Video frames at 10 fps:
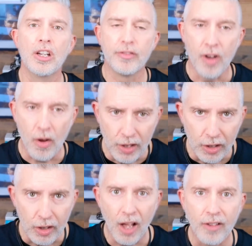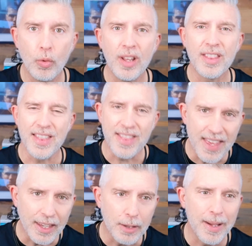fall in love with,
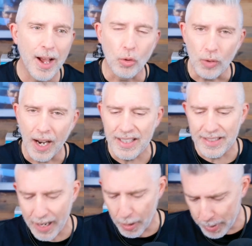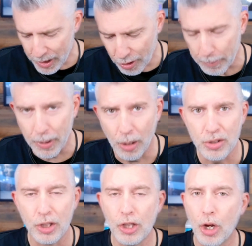think about, write down, put it on a
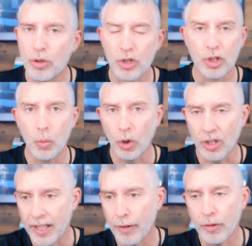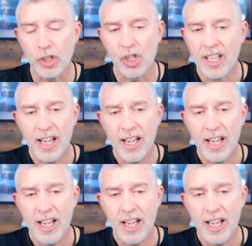Post-it note, just the word leverage,